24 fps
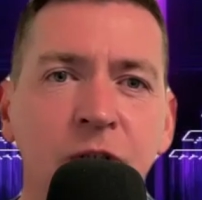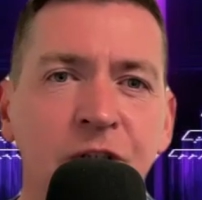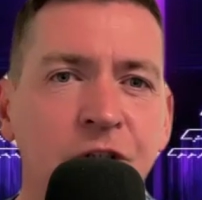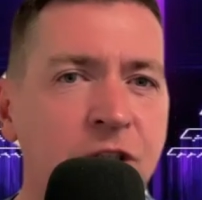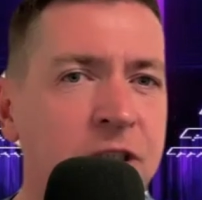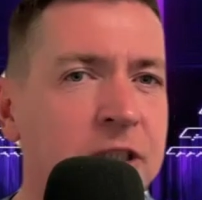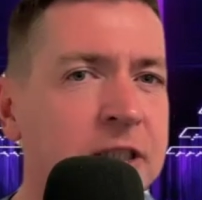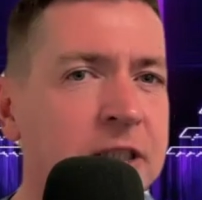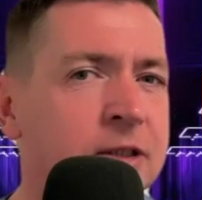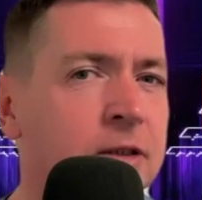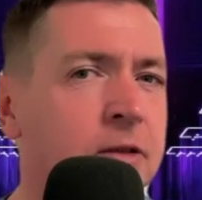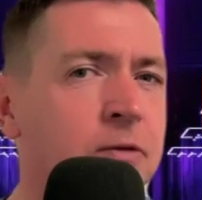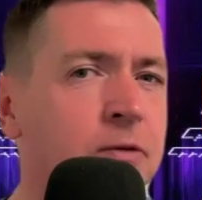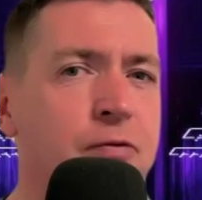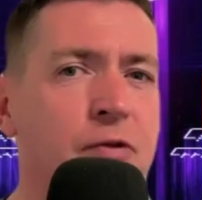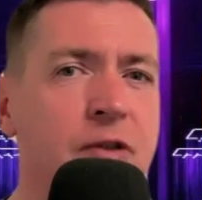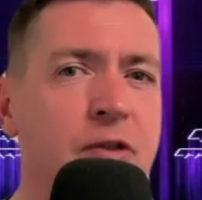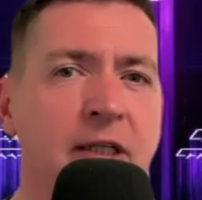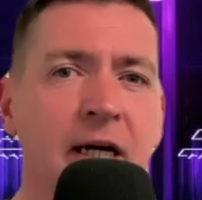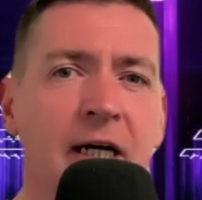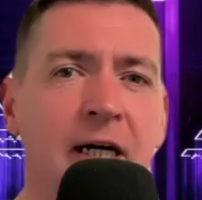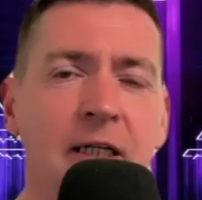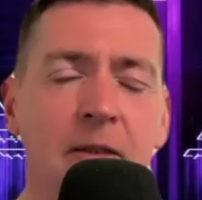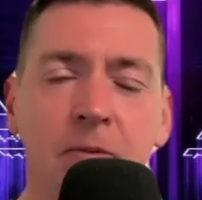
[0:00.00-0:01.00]
She is
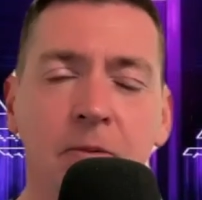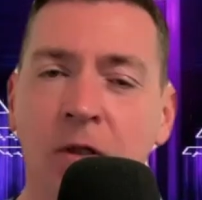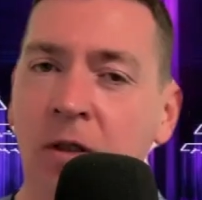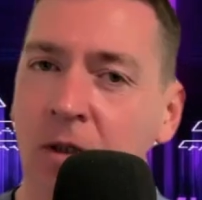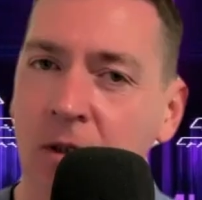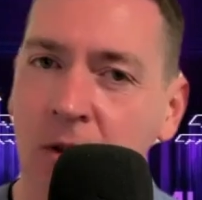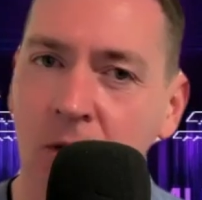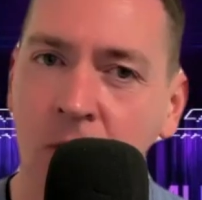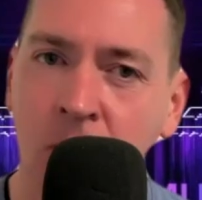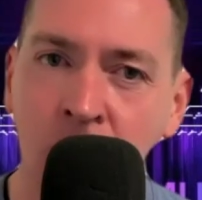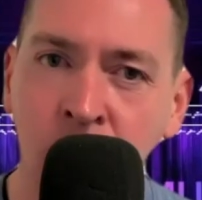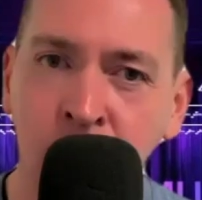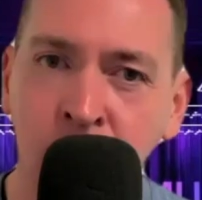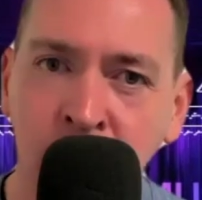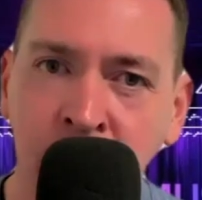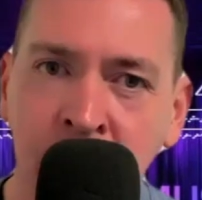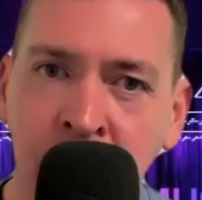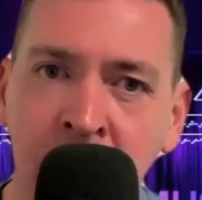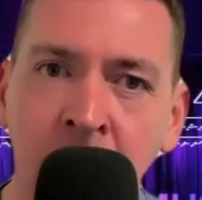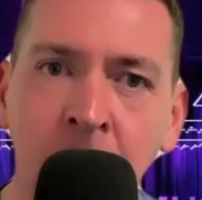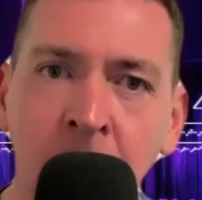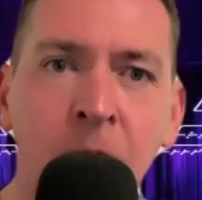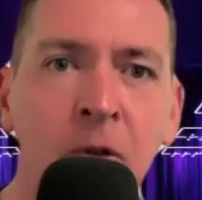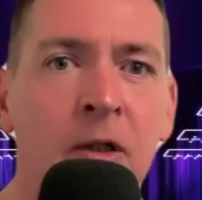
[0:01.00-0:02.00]
unforgettable.
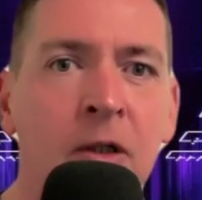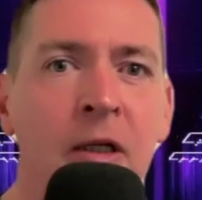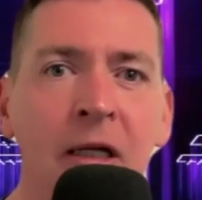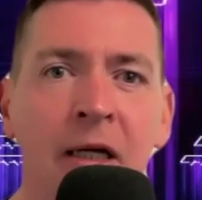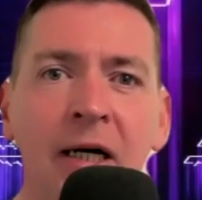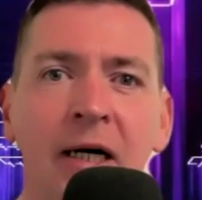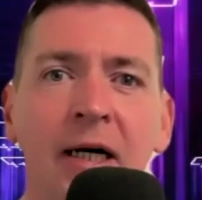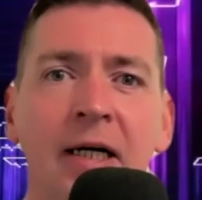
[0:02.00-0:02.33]
Unforgettable.